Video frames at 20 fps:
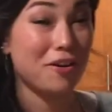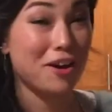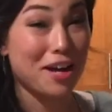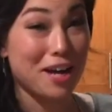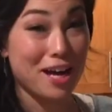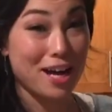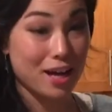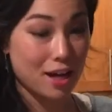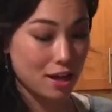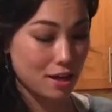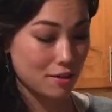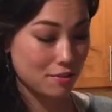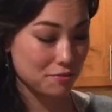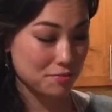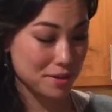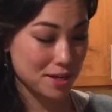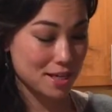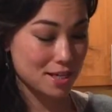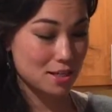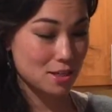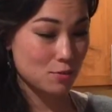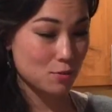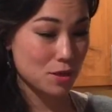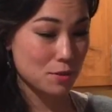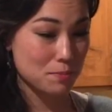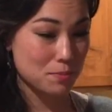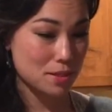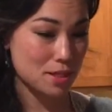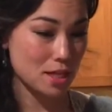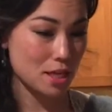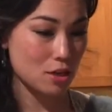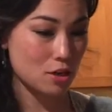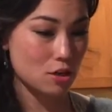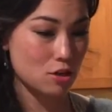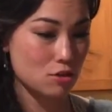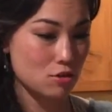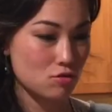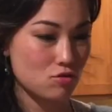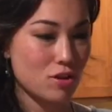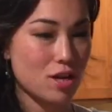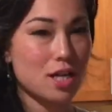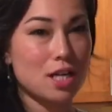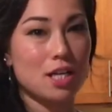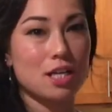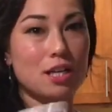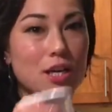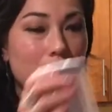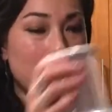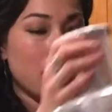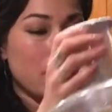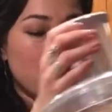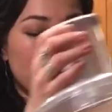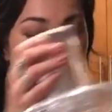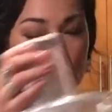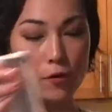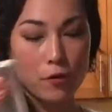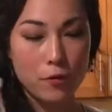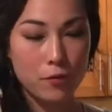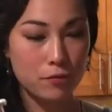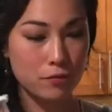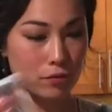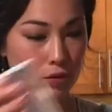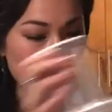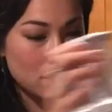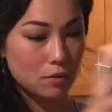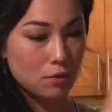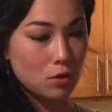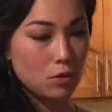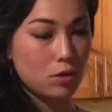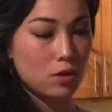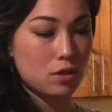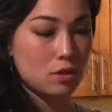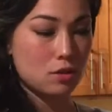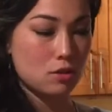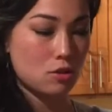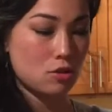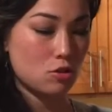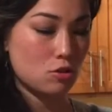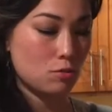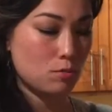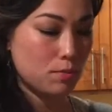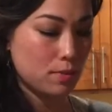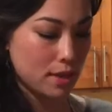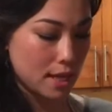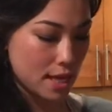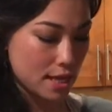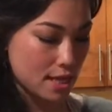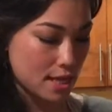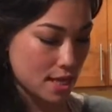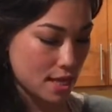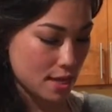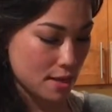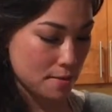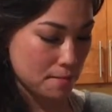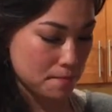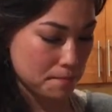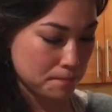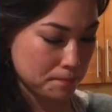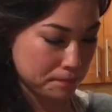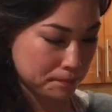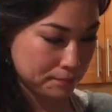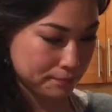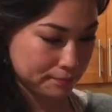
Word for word: right, I have my sweet potatoes ready to go. I'm going to blend them.